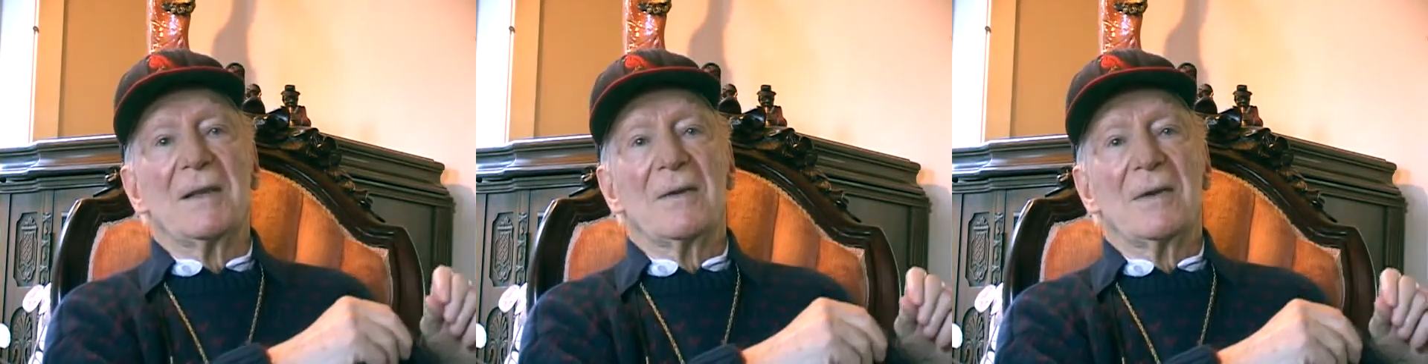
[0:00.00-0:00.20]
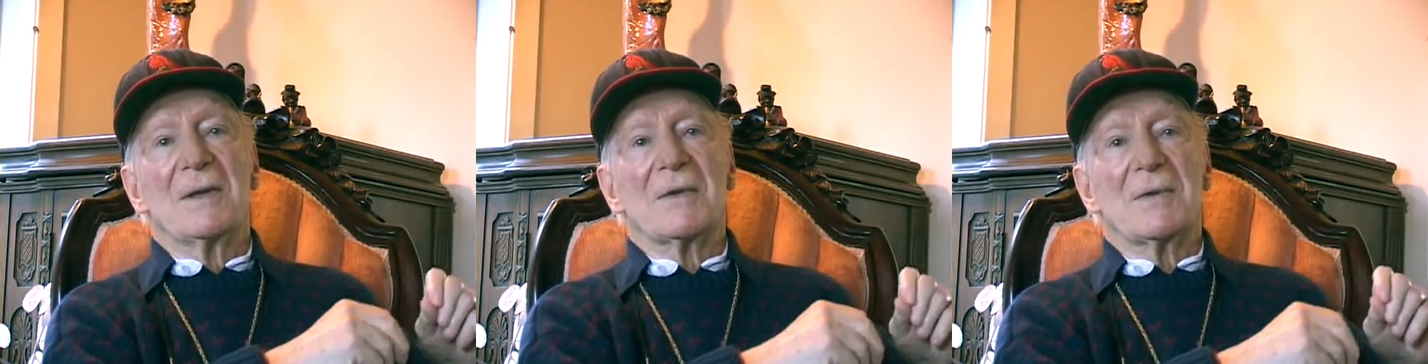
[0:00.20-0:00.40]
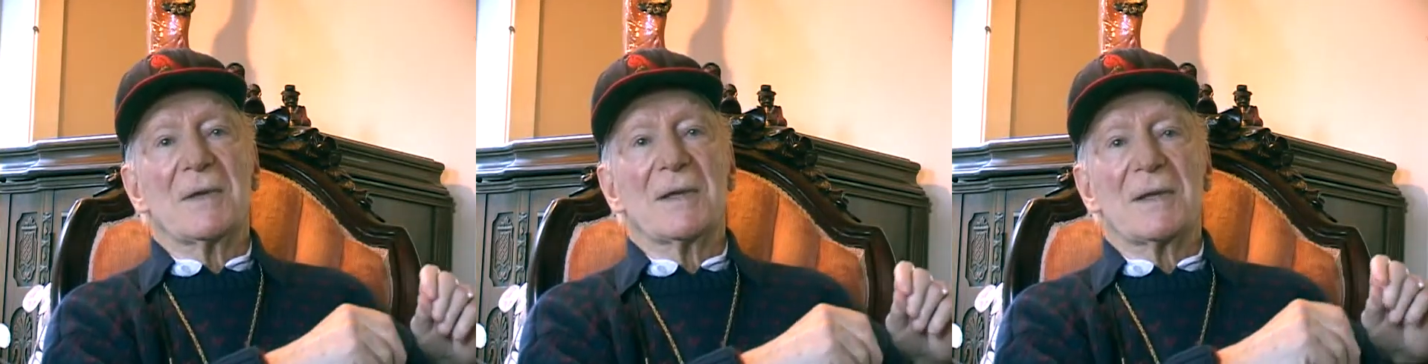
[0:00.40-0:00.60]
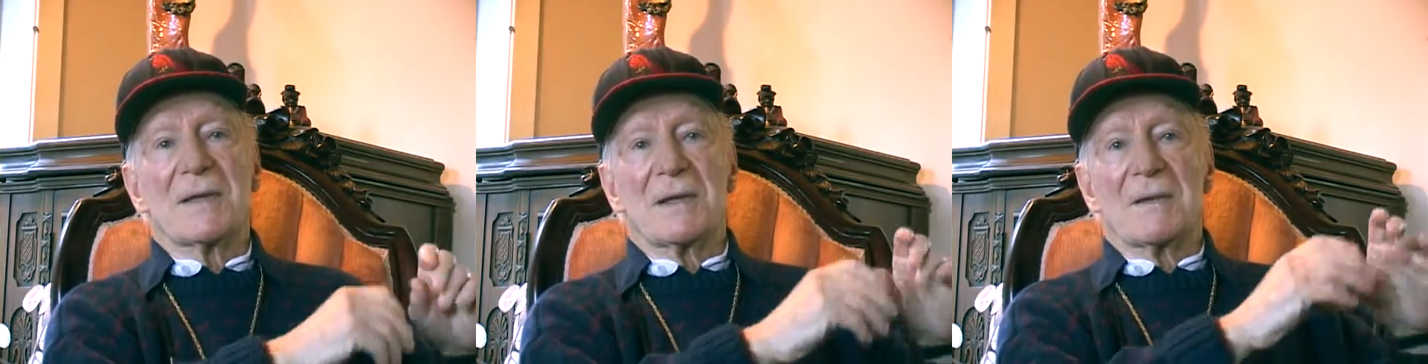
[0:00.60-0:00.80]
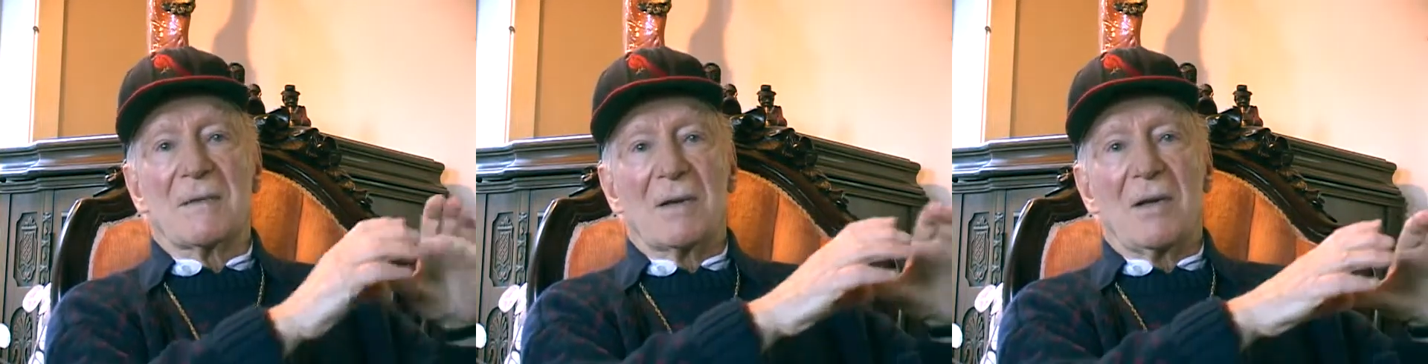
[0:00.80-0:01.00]
which
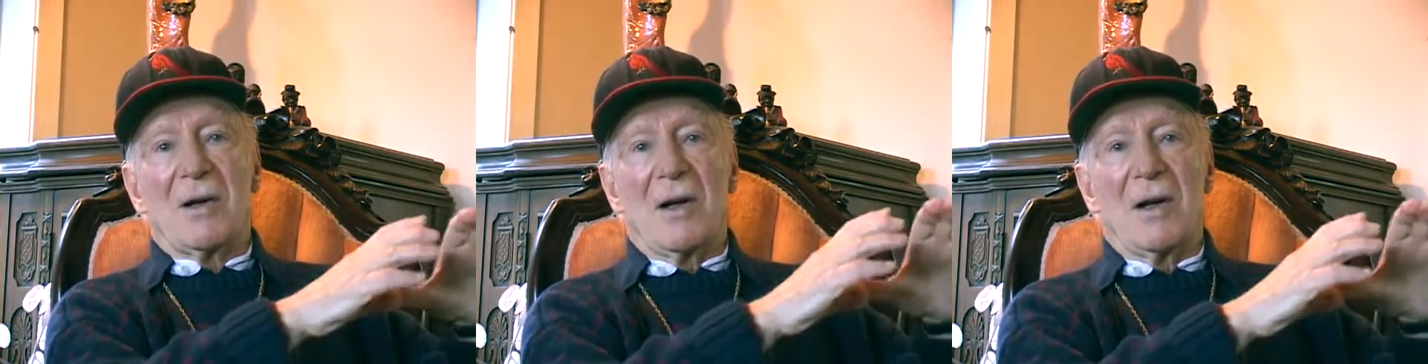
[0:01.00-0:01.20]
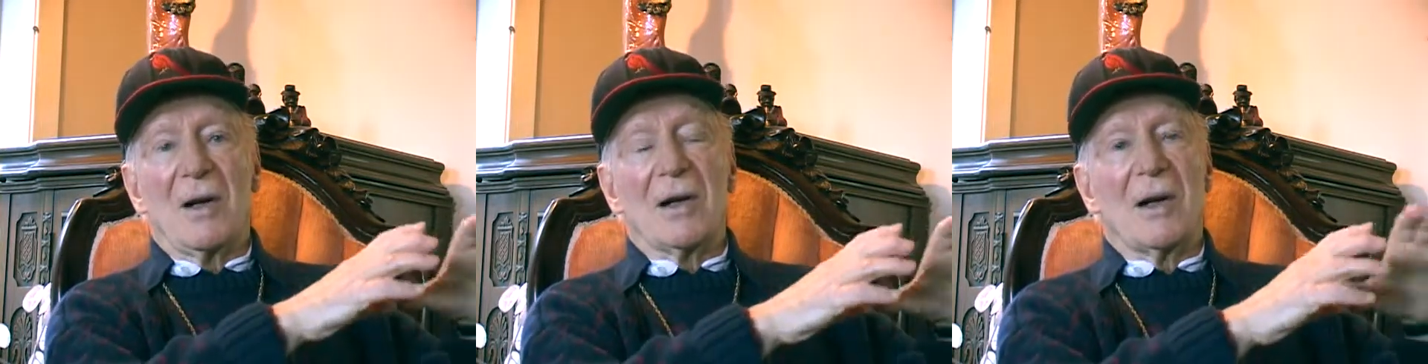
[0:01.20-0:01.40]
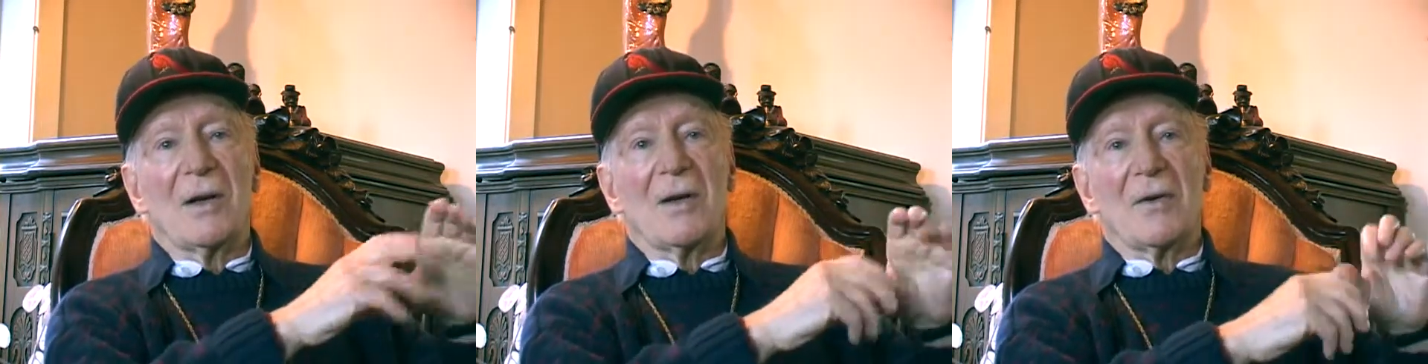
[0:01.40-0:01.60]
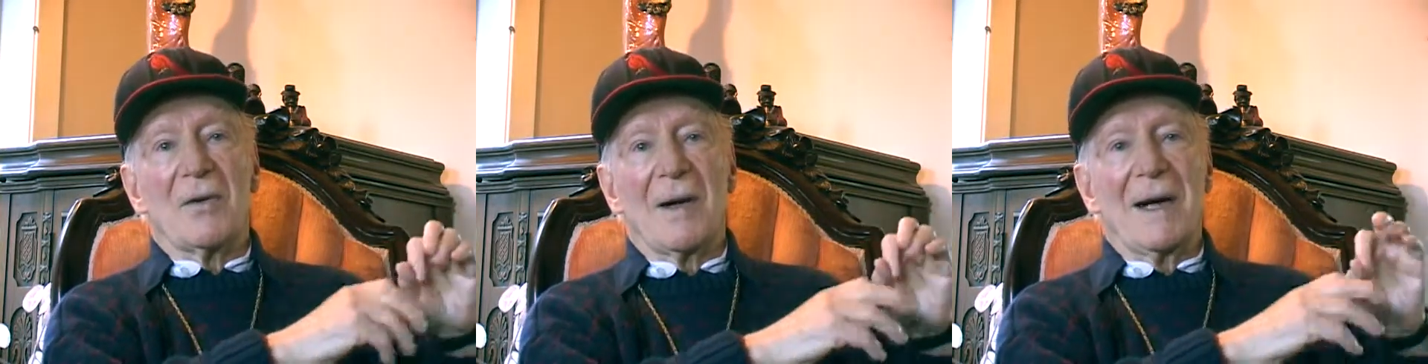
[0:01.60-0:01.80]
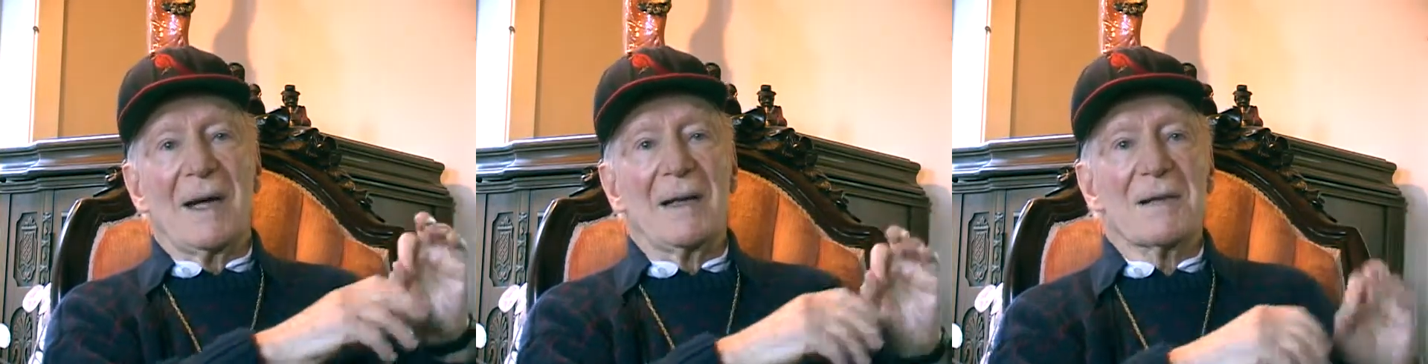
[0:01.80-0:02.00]
was called under
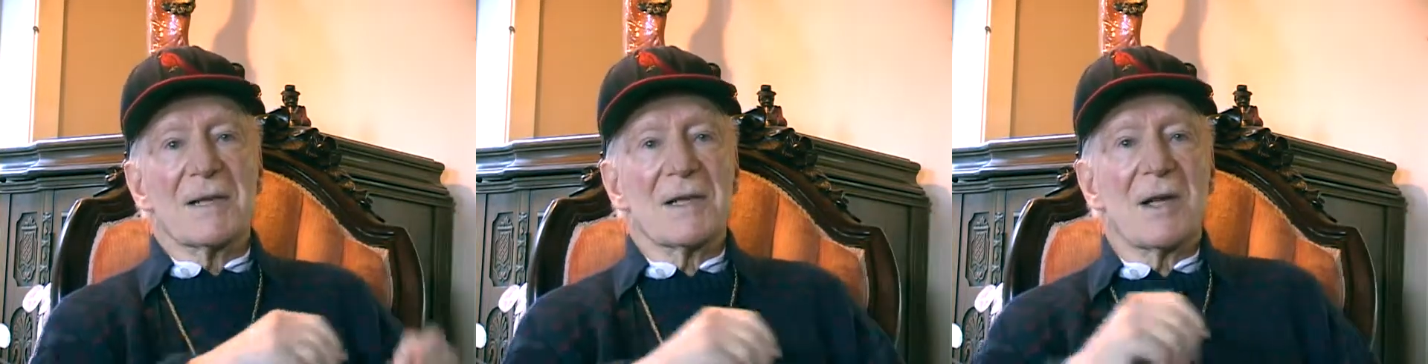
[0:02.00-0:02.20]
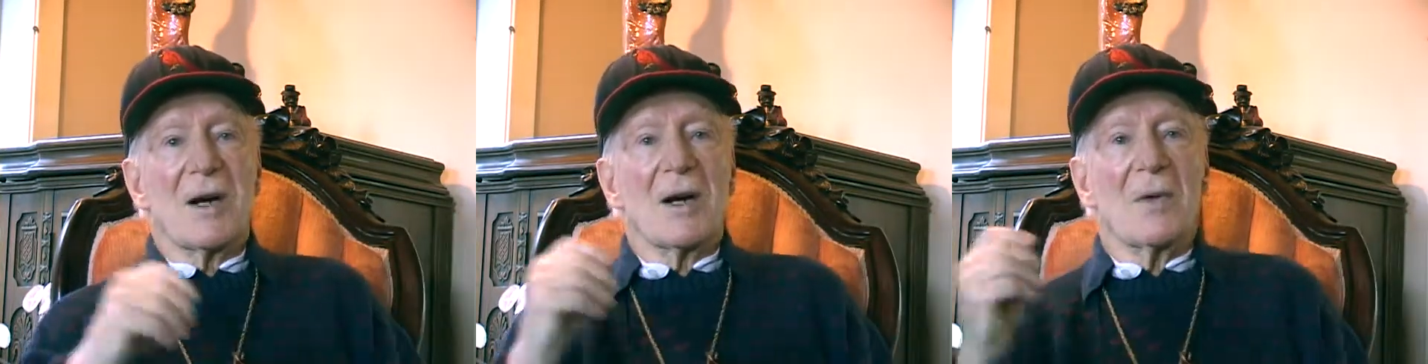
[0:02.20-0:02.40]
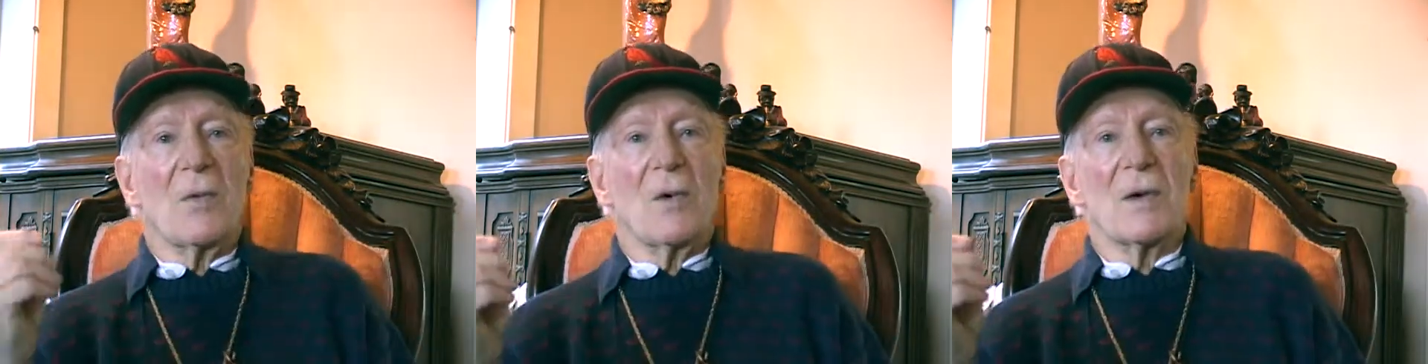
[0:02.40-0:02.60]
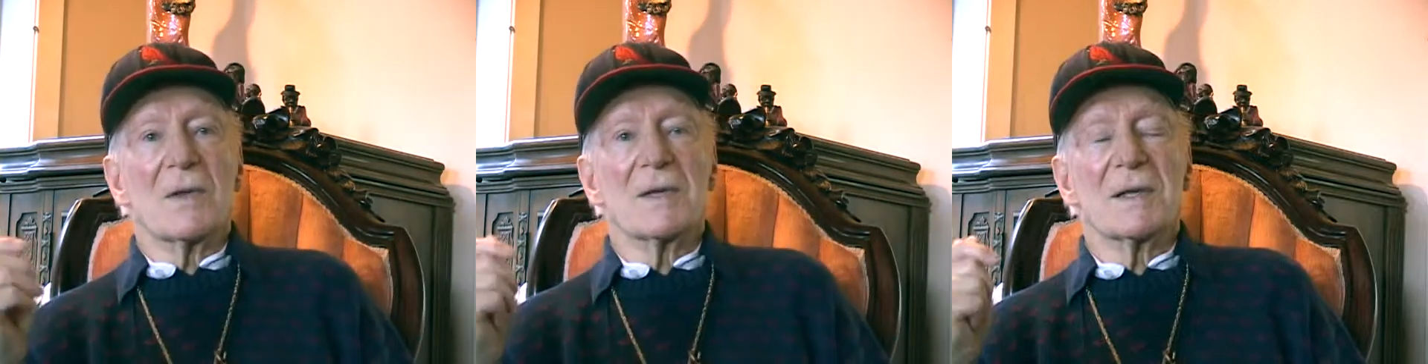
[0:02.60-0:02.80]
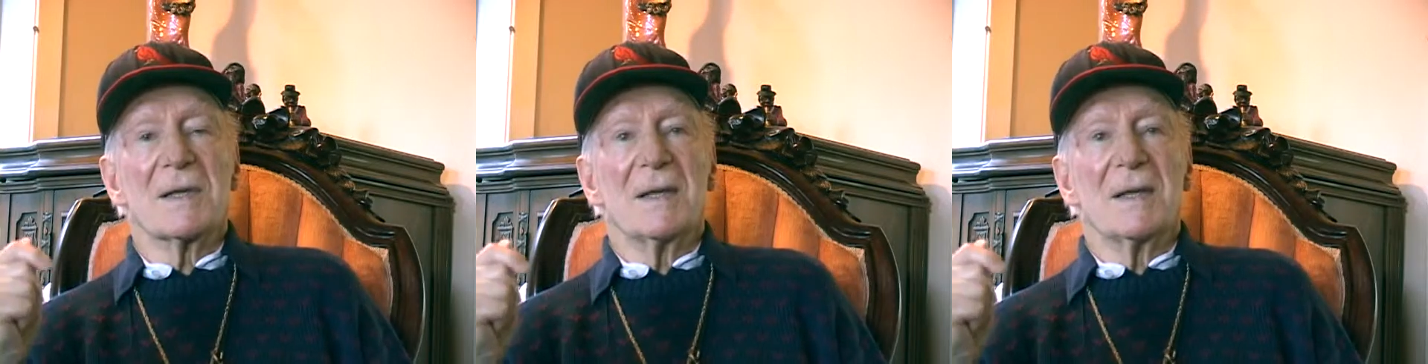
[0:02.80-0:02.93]
Reagan Star Wars.